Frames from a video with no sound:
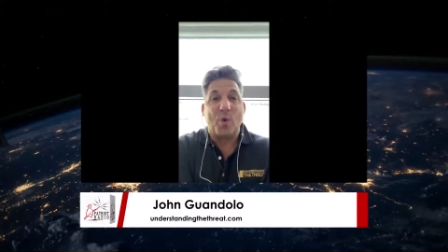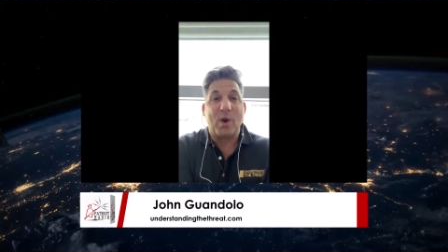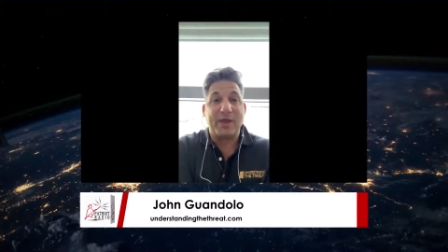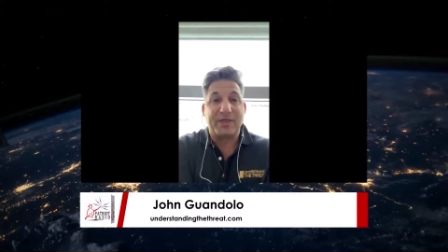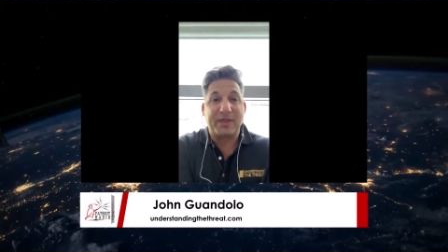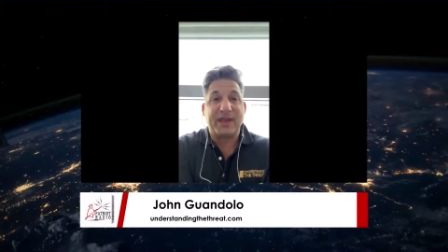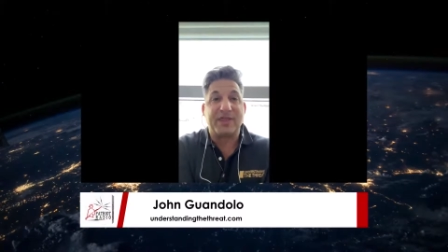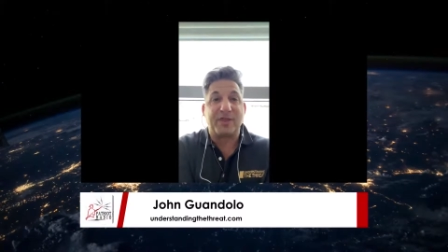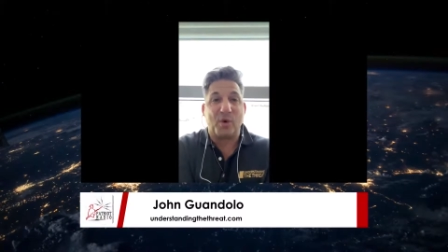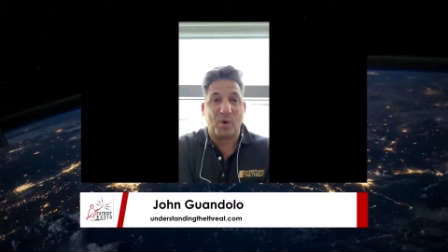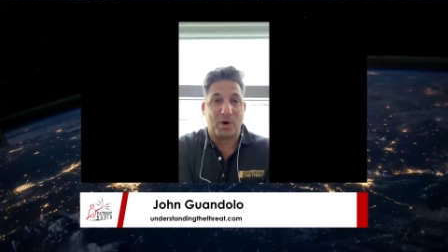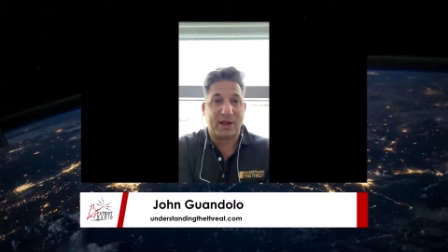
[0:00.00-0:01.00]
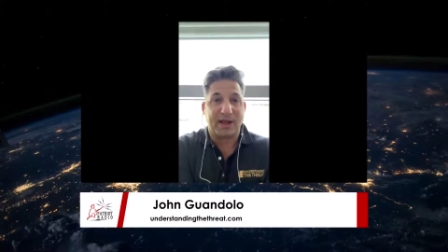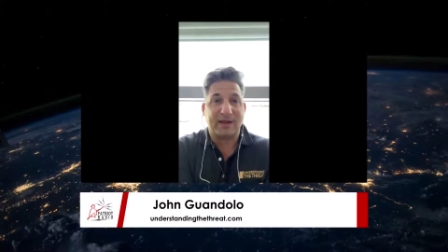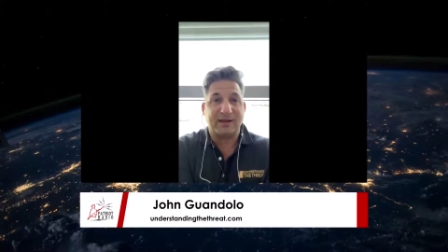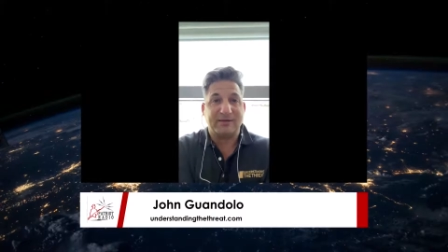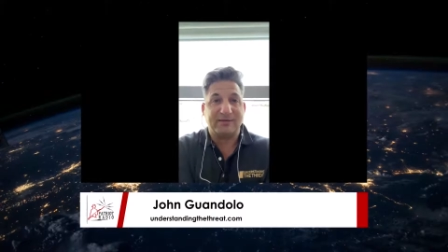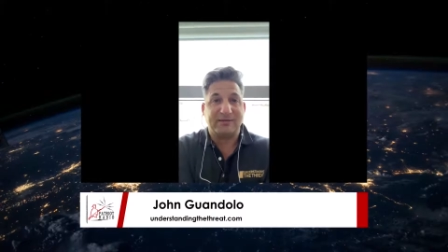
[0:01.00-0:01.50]
with the
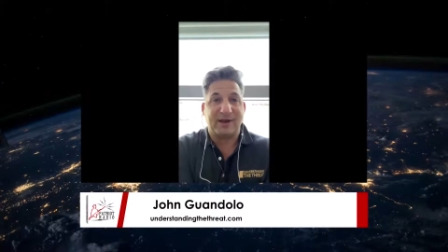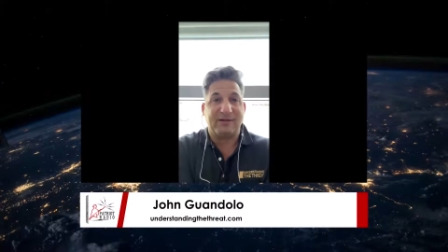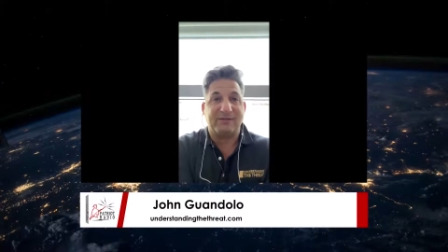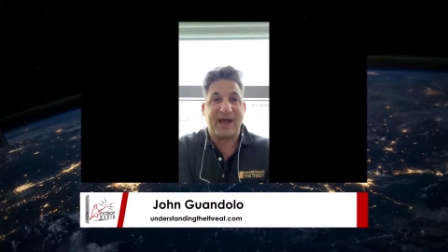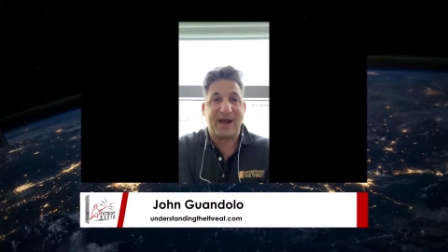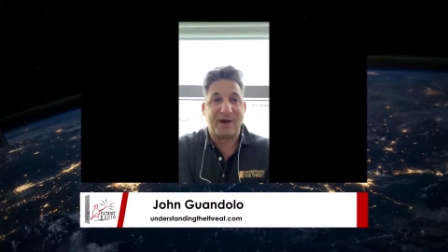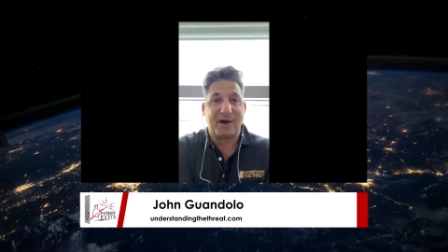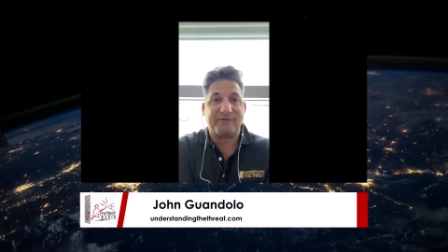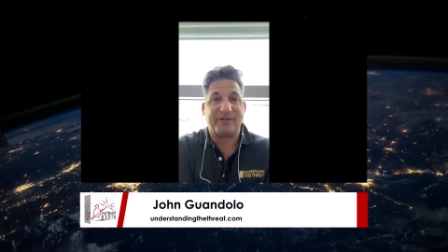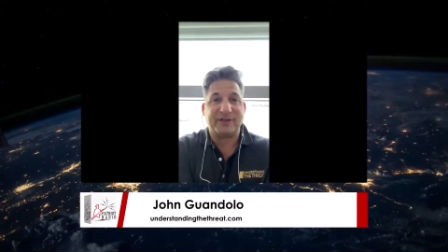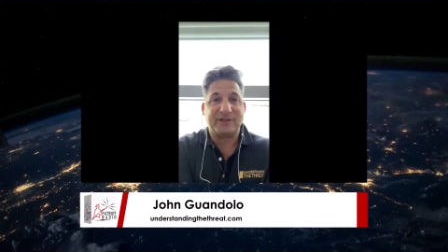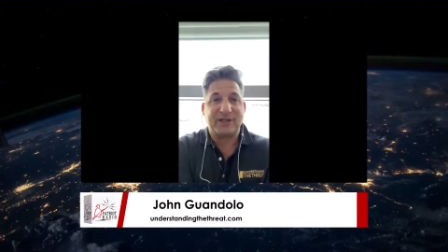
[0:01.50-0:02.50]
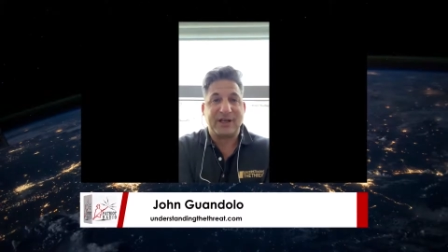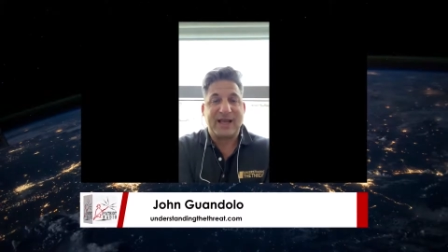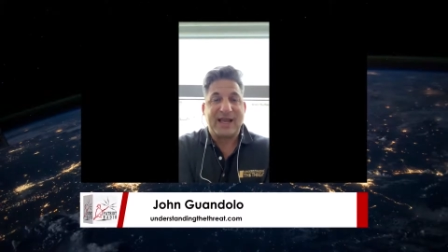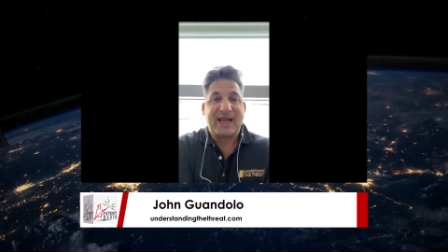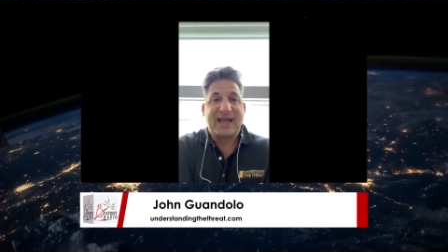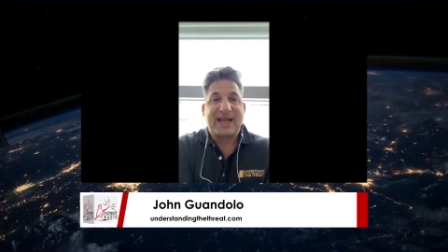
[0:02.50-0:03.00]
authority of that office,